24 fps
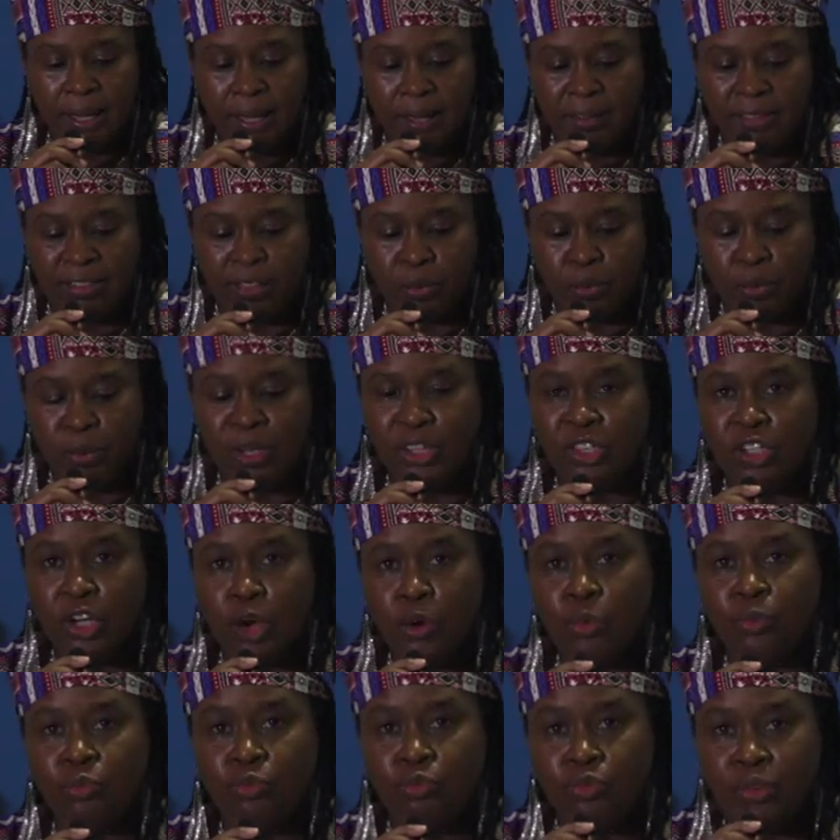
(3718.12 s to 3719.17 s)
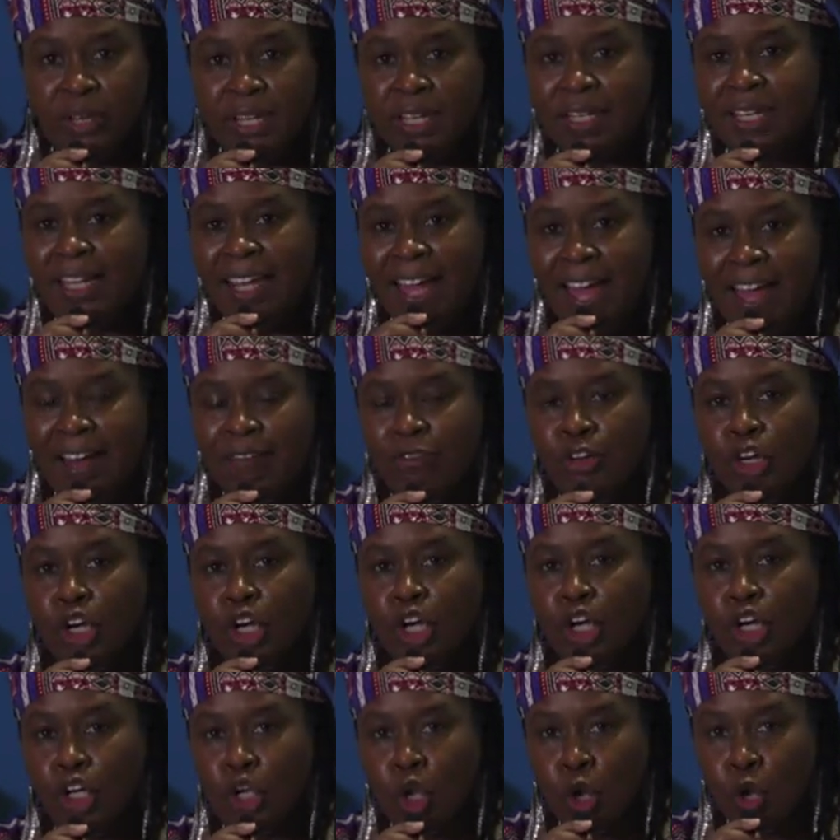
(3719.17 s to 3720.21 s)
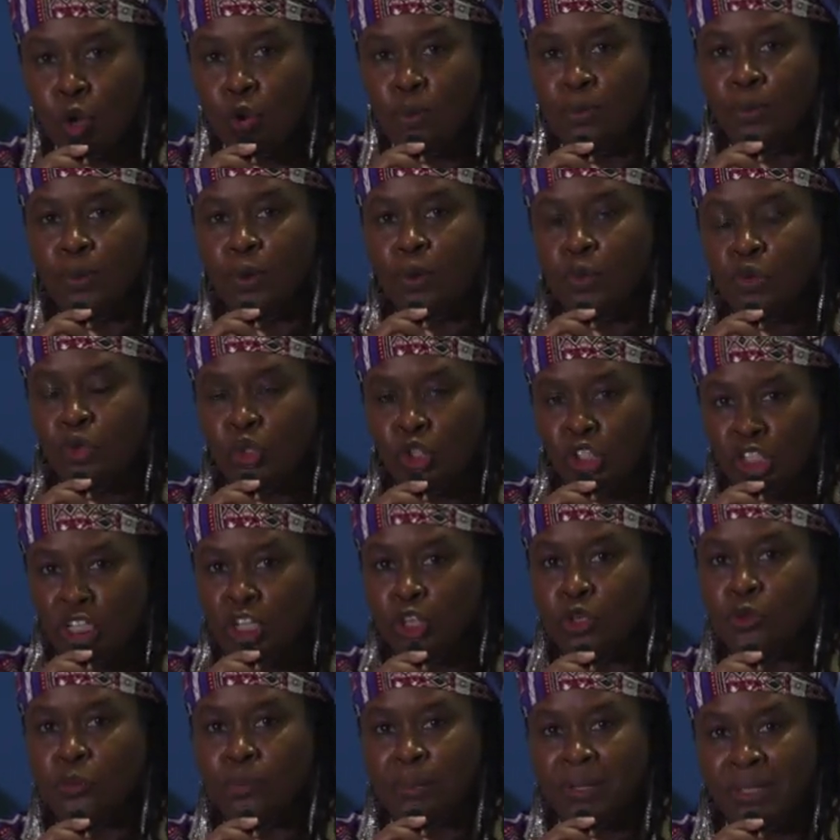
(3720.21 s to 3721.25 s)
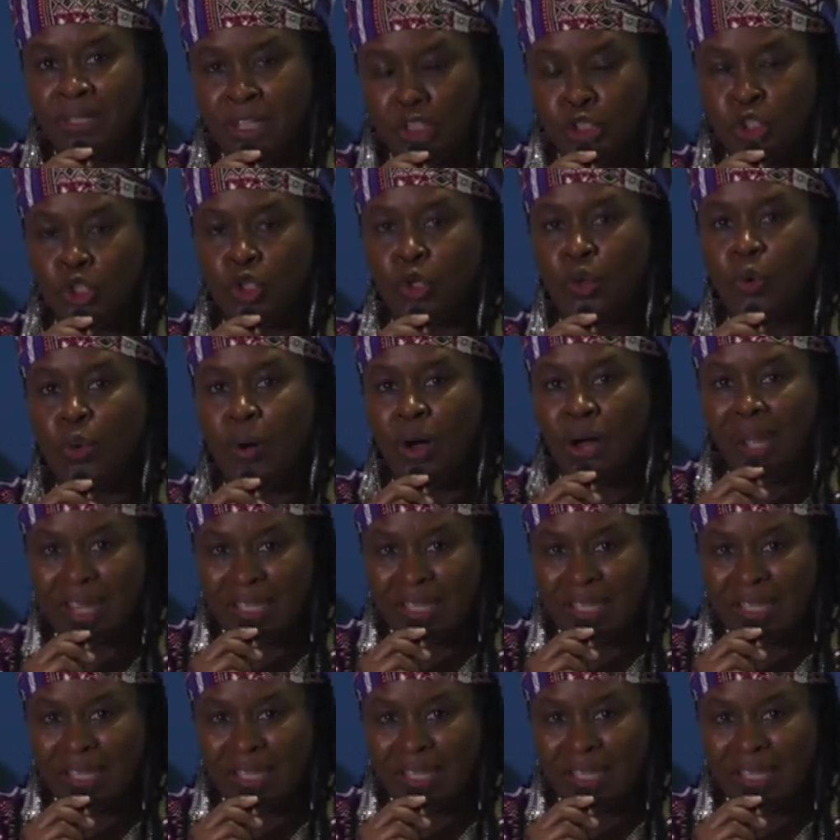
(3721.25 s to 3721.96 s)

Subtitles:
is that we don't really have a global geopolitical